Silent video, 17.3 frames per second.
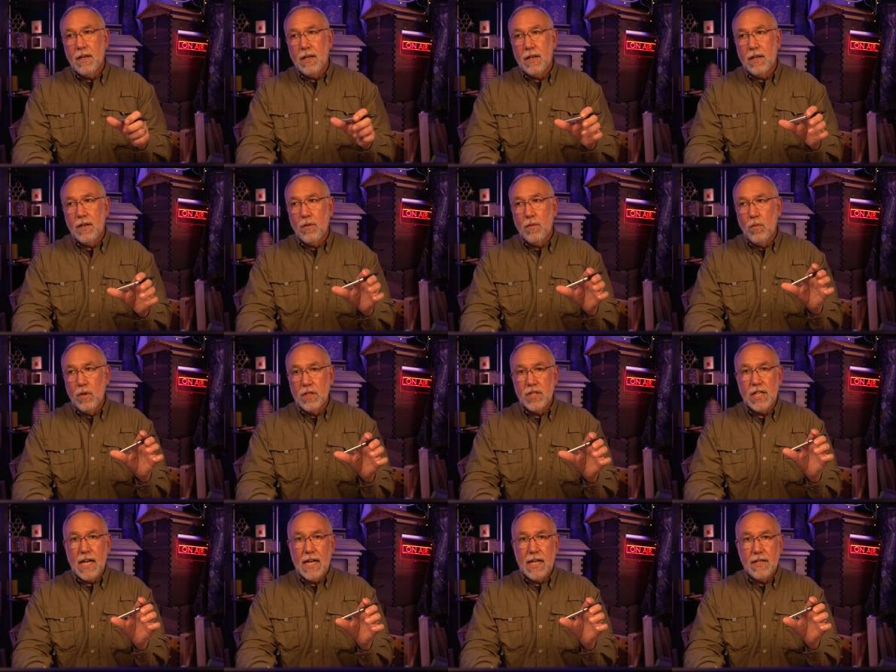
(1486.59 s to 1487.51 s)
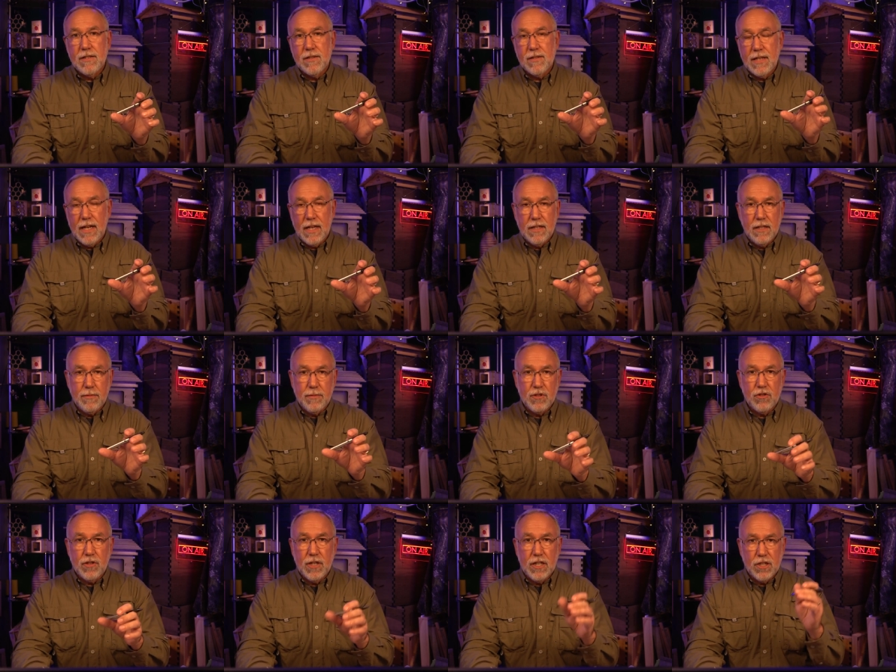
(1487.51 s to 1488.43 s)
uh, which has that
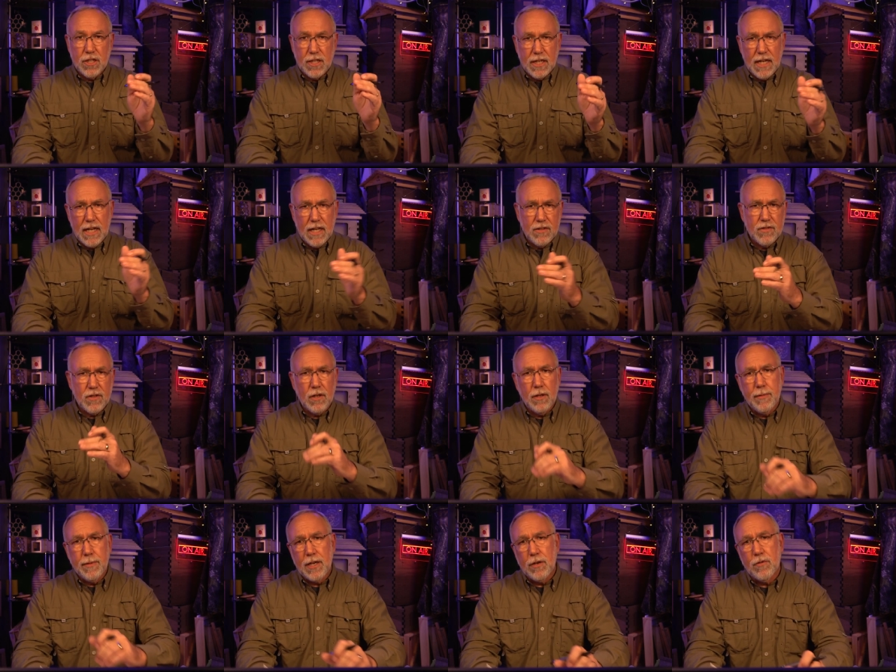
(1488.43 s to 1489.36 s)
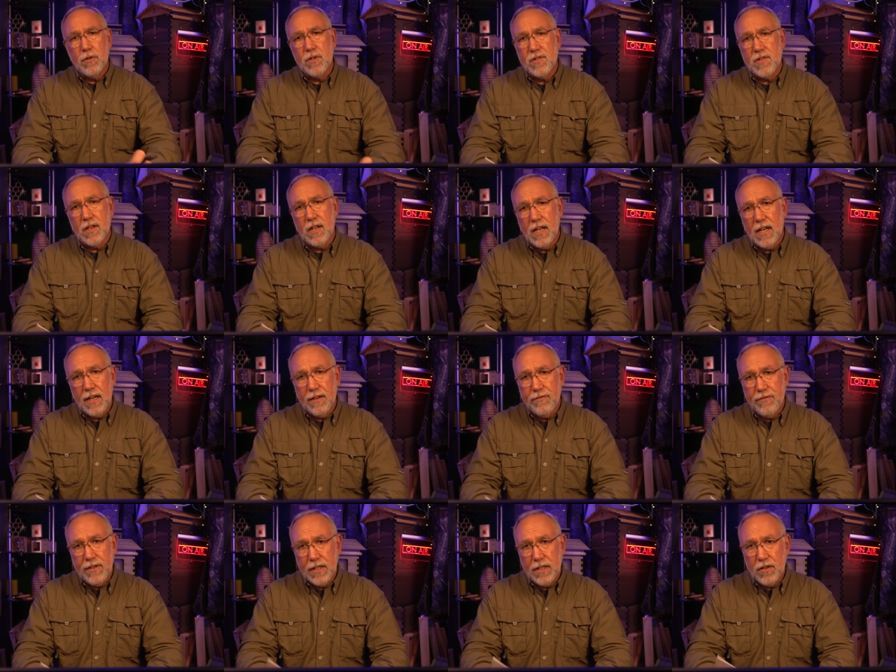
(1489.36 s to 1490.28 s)
demonstration. It has all my horizontal
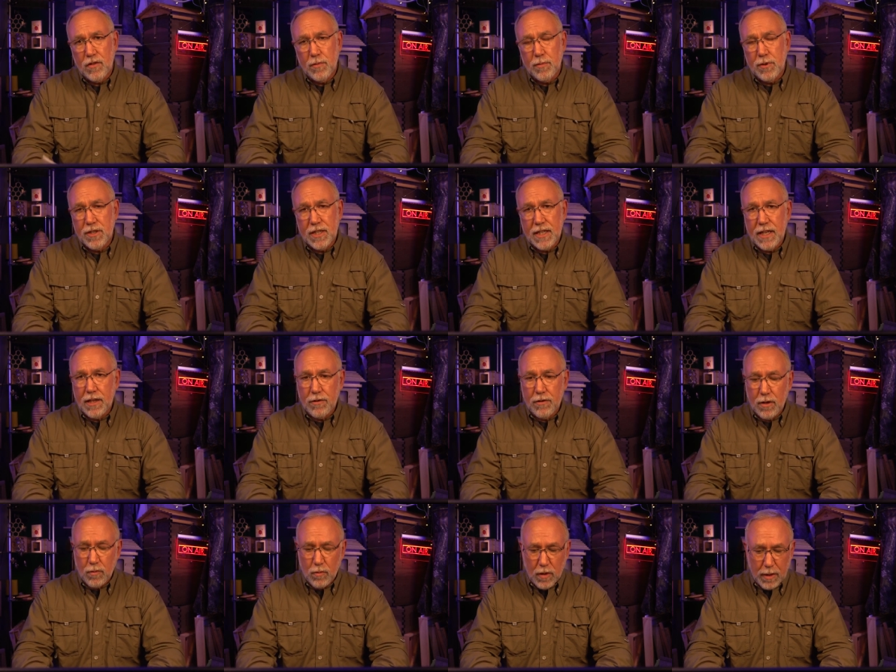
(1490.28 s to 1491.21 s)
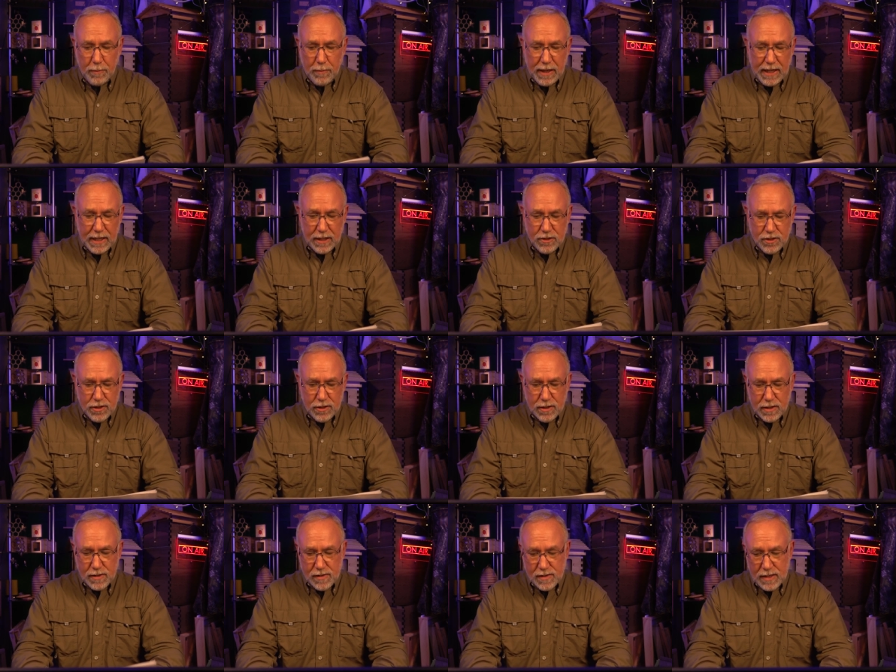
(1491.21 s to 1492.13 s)
hive videos put together on one page, so you
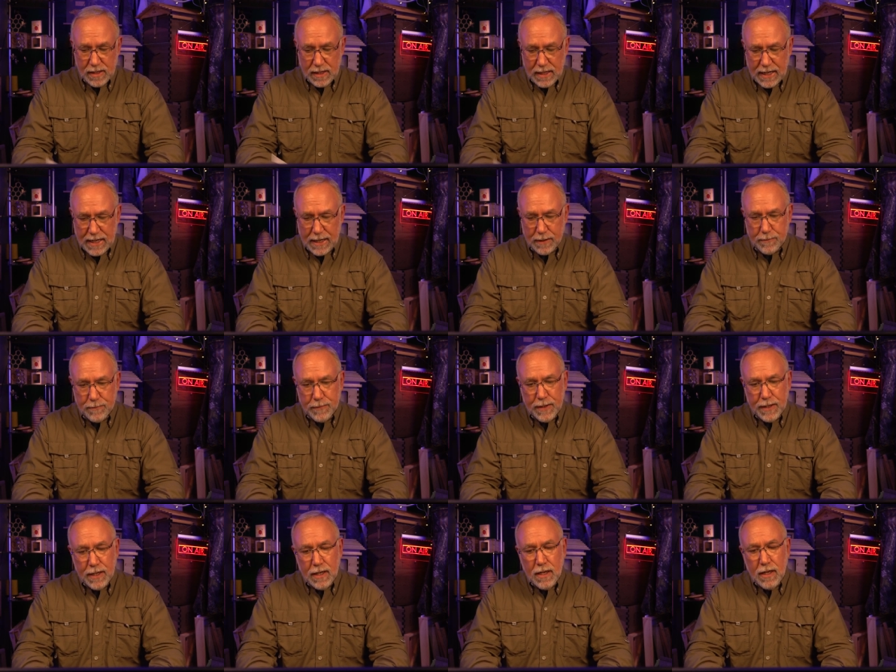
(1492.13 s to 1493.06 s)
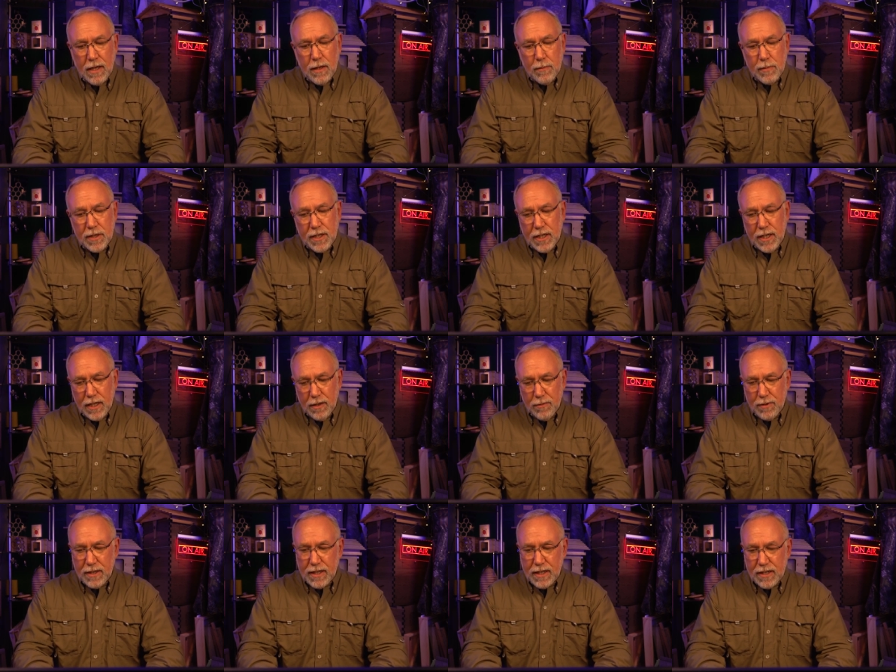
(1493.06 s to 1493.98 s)
can see that. But another
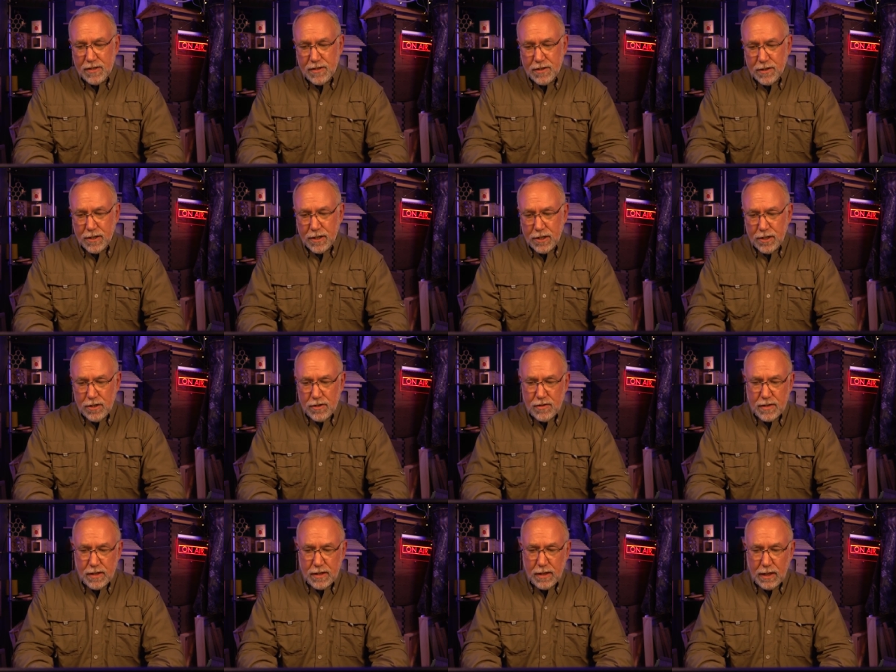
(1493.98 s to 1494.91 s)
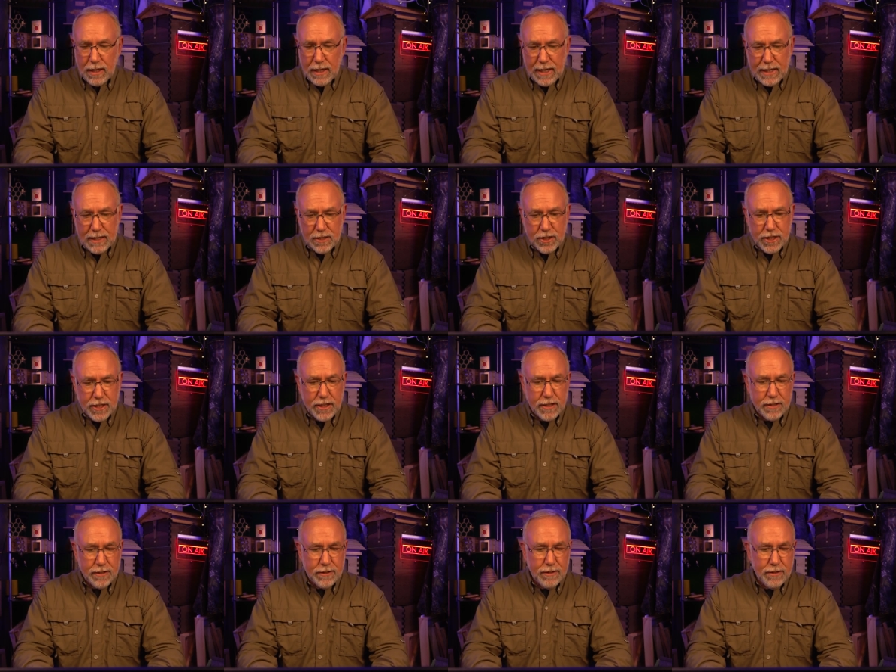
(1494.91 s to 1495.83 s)
one that I started using last
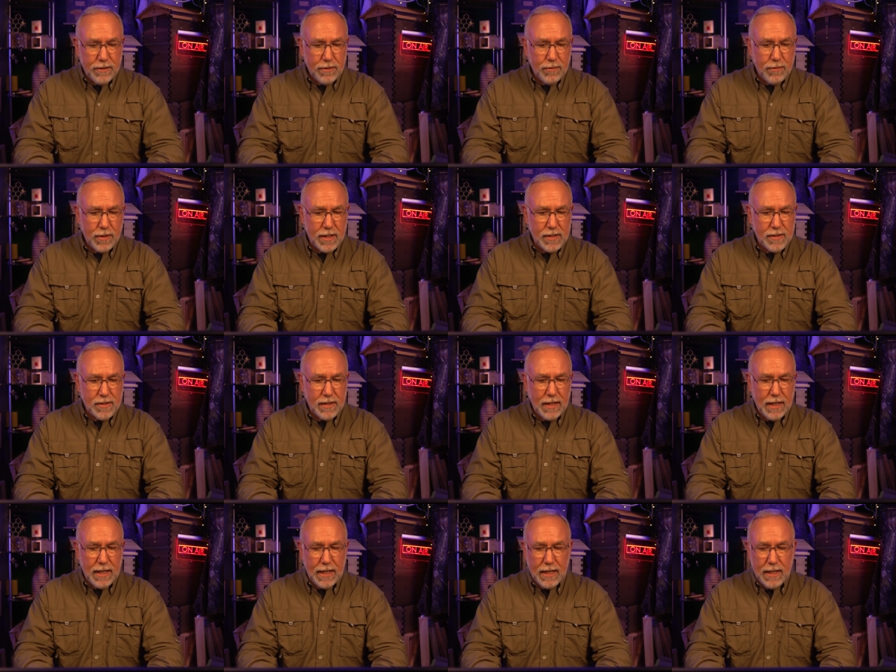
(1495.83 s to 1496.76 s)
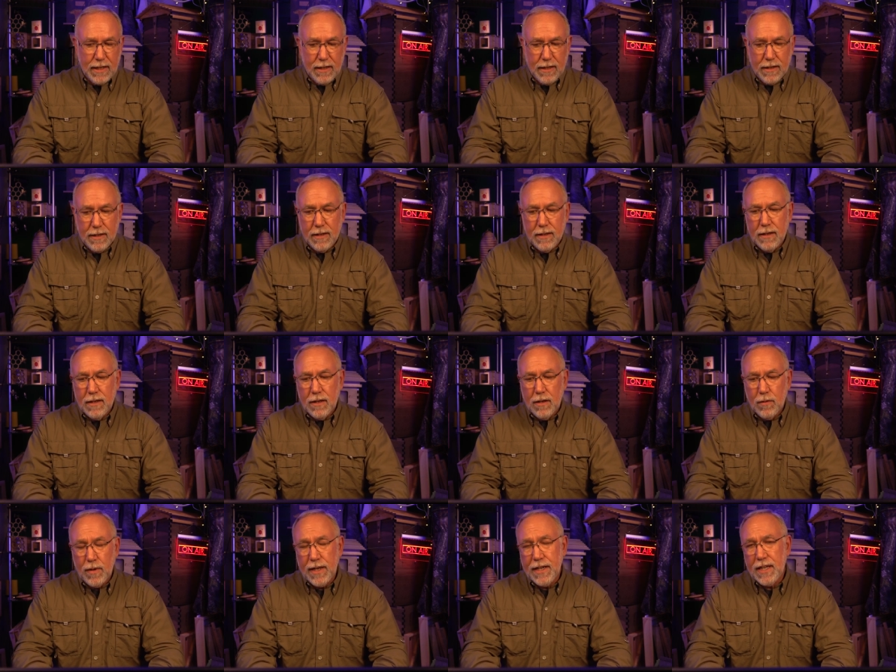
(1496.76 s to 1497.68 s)
year was a
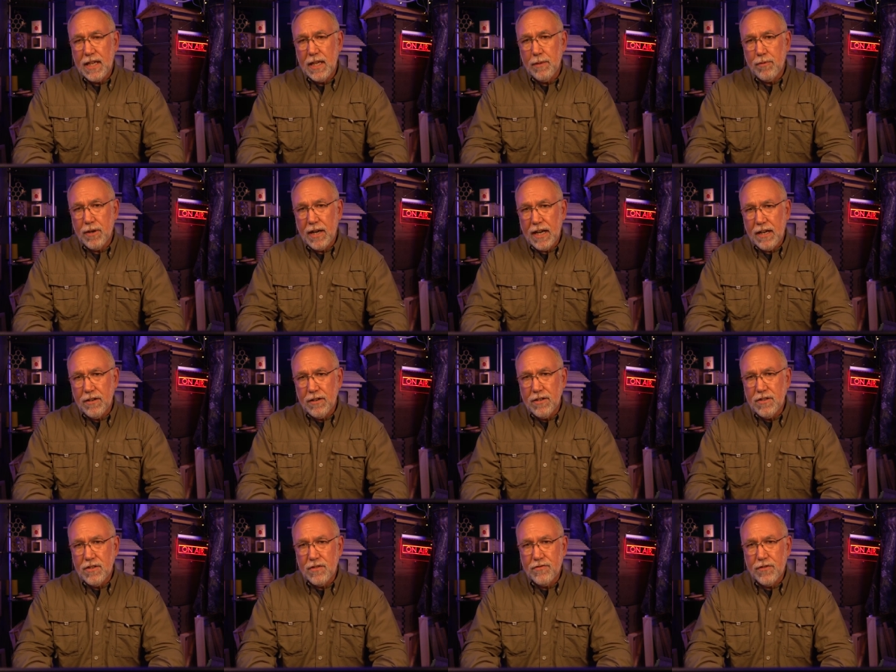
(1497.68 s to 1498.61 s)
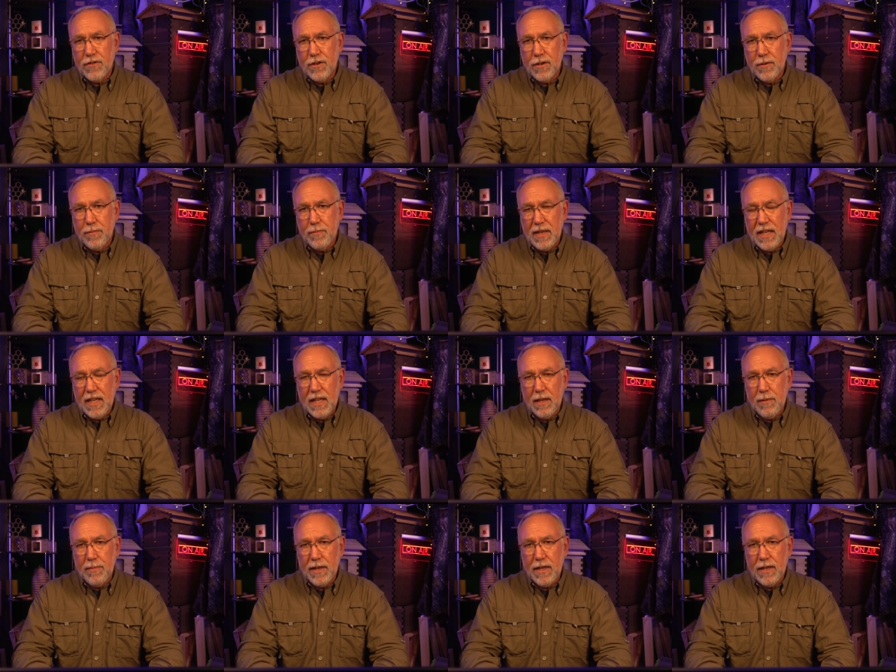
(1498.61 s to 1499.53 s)
way to keep records for
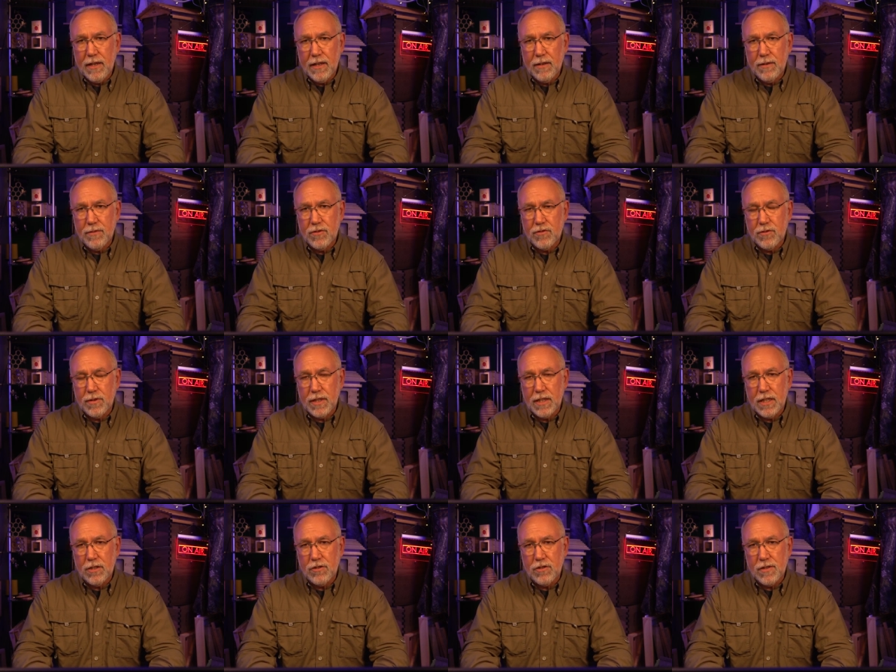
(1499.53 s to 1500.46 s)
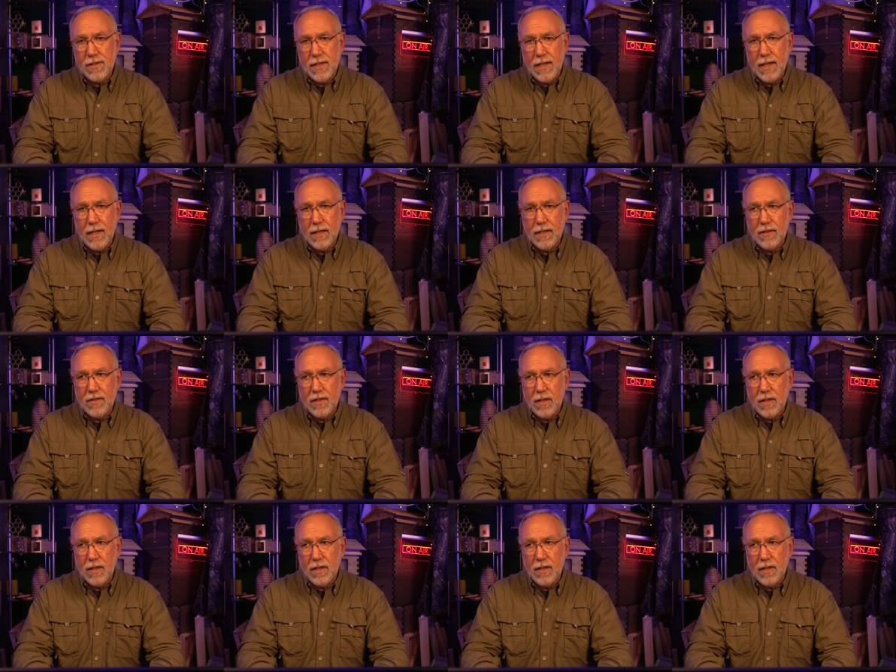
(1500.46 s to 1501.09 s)
beekeeping, and it was really interesting, and it